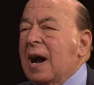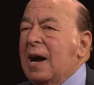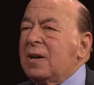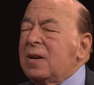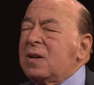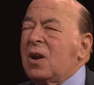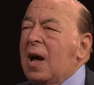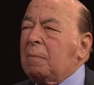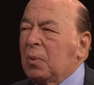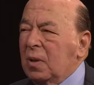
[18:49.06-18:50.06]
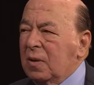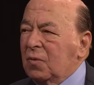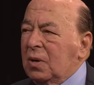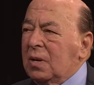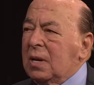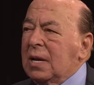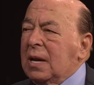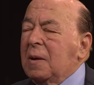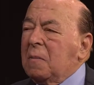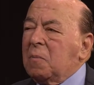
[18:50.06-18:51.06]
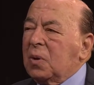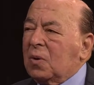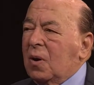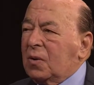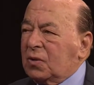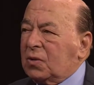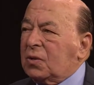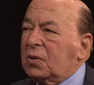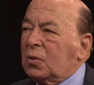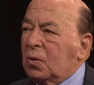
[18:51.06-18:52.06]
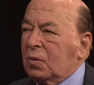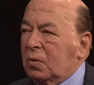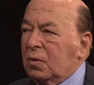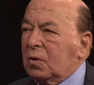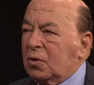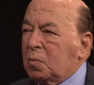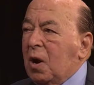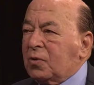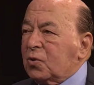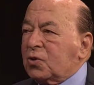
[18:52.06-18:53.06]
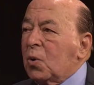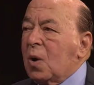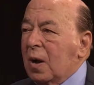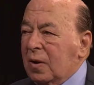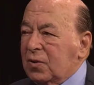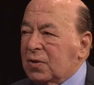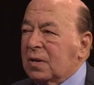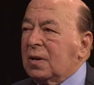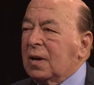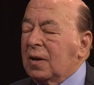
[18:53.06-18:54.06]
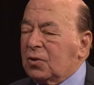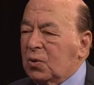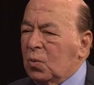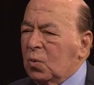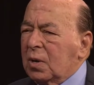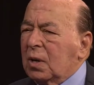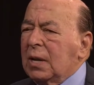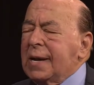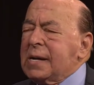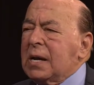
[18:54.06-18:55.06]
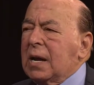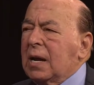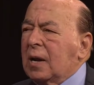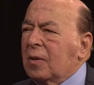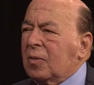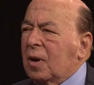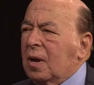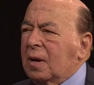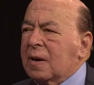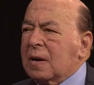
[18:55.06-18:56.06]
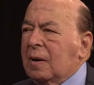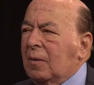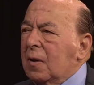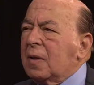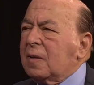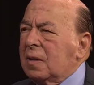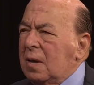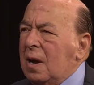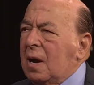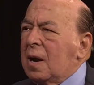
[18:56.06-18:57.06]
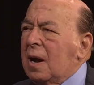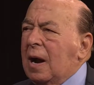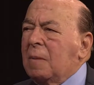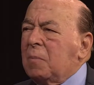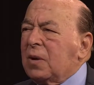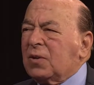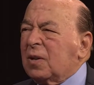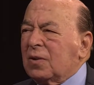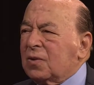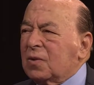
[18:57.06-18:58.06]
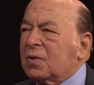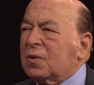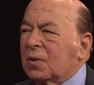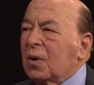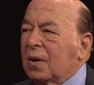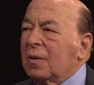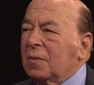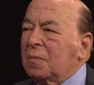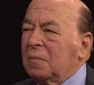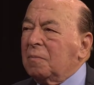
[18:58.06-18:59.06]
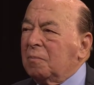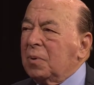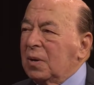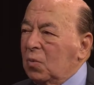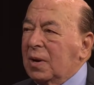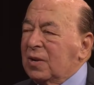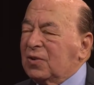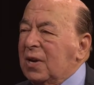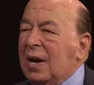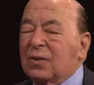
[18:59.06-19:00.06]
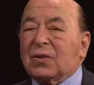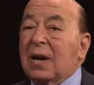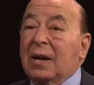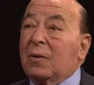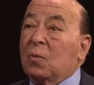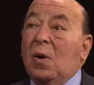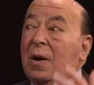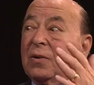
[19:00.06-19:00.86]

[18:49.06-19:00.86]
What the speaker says: I did not believe it because your spots are so honest and so real. And I thought, yeah, I bet you this is going to be what he says, and it was.